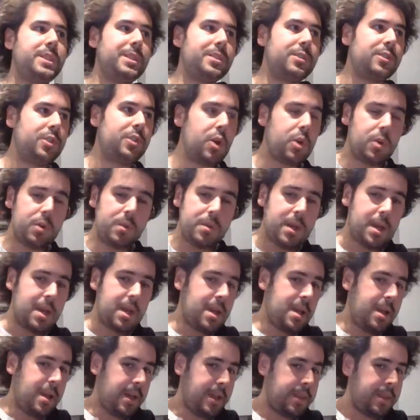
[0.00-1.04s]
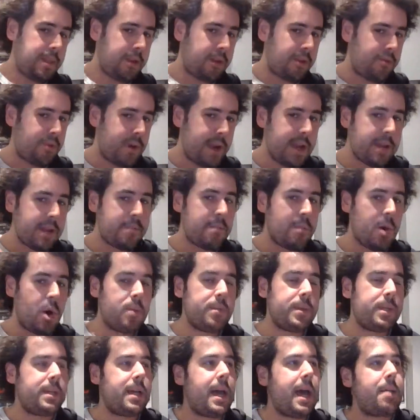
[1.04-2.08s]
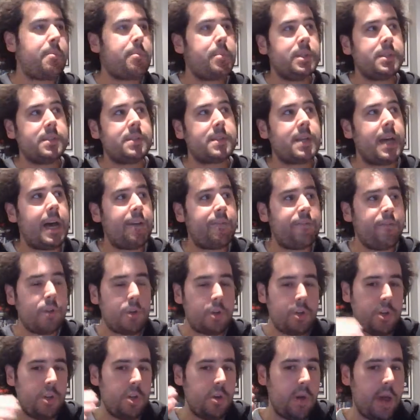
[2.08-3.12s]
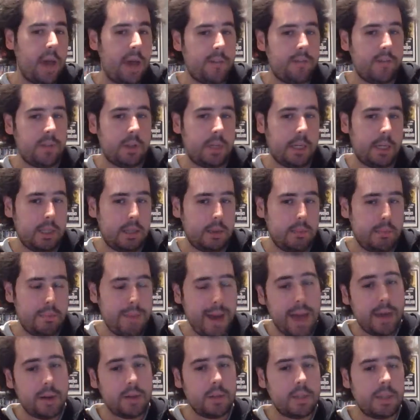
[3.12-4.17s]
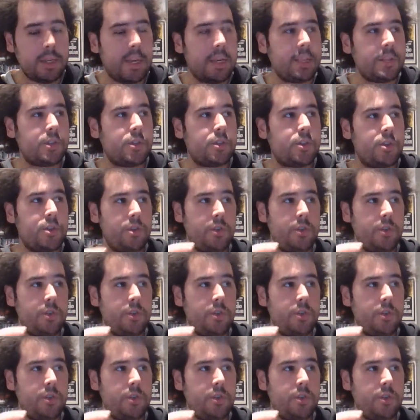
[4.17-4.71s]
So, and the great moment happens after you have like the battle against her,